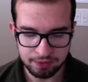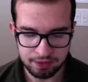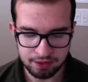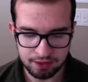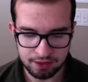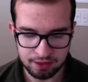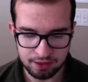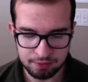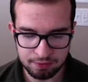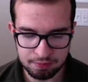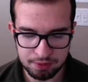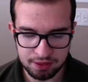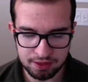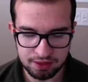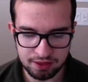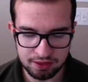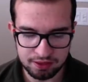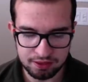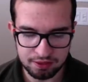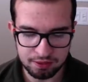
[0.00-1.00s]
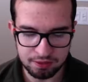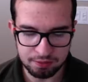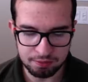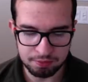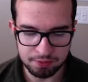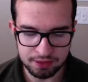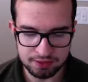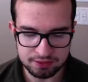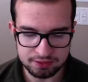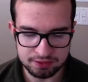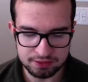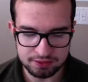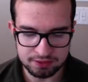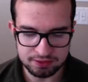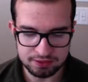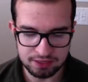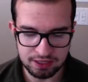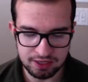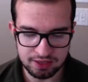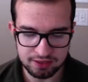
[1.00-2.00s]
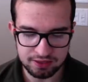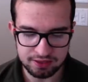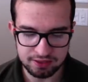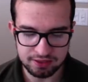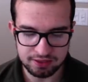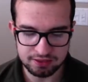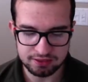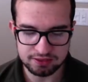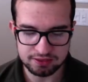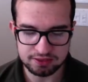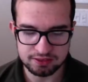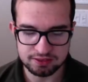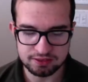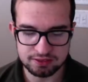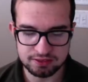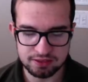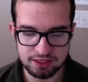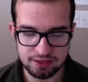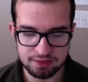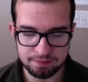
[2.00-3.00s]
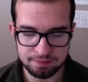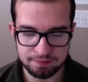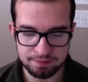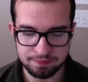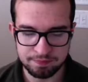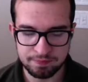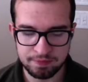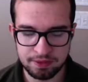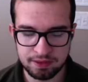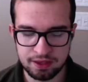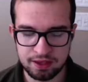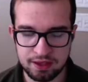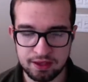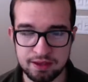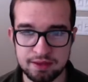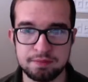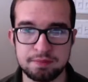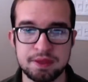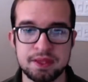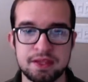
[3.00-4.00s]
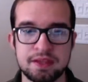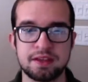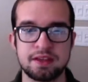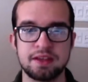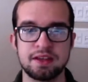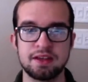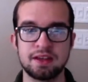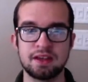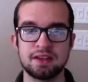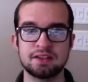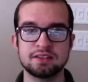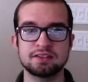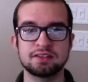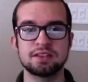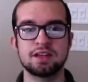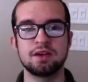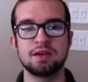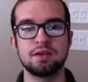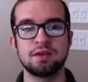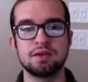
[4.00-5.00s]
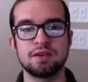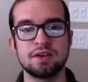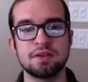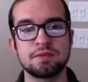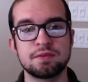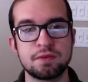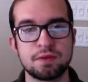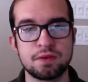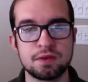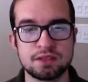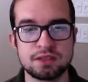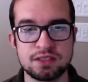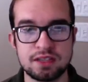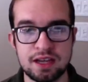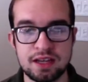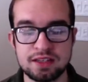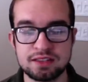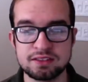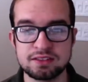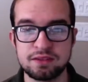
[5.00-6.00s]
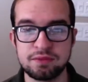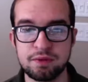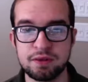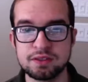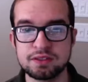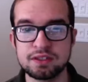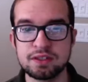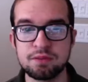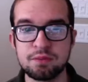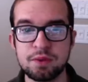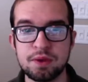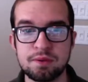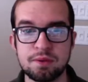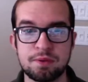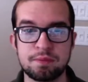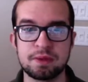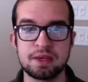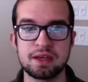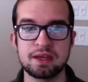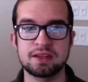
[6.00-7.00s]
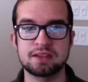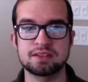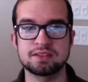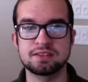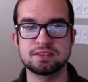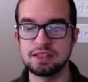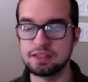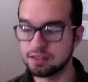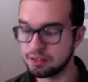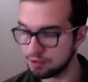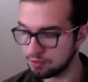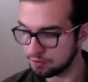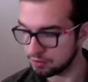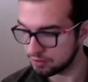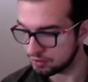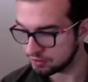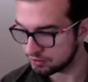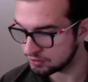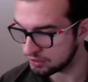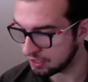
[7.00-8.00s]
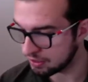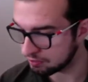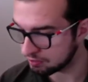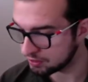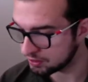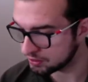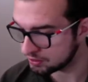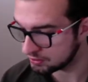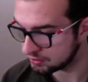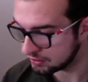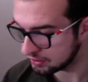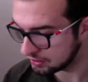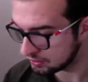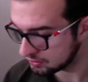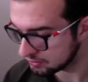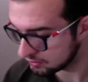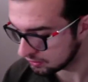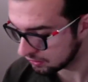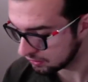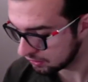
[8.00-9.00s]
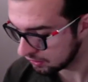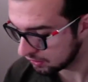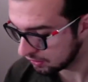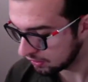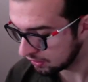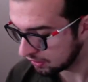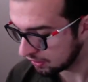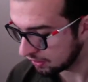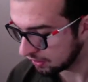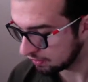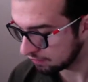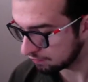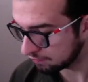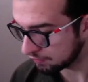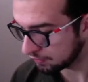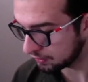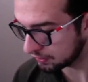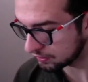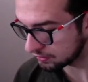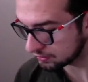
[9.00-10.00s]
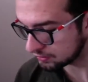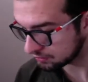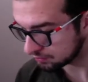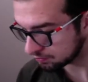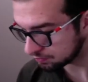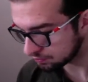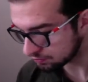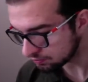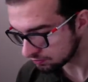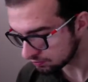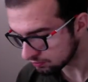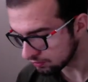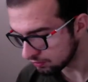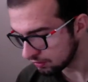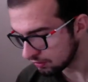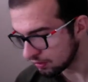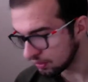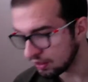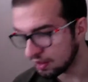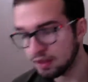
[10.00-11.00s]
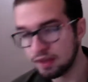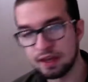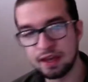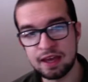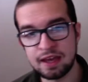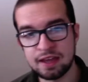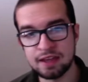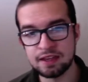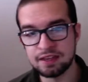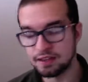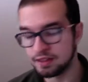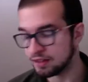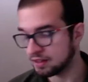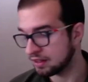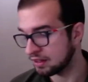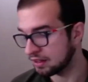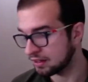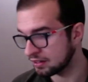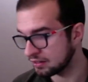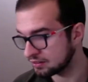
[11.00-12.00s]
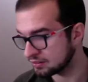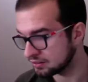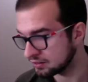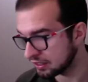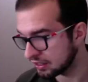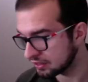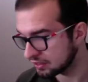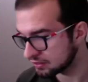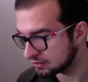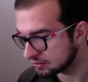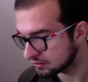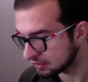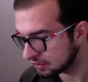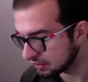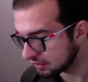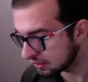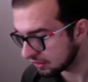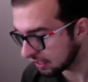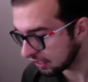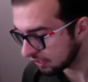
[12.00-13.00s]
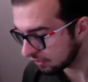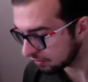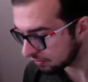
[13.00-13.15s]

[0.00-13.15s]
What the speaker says: And I pray that you would bless this day in Jesus' name. Amen. So for today's devotion, we will be in Ezekiel chapter 6 and verse 8. And it says, "Yet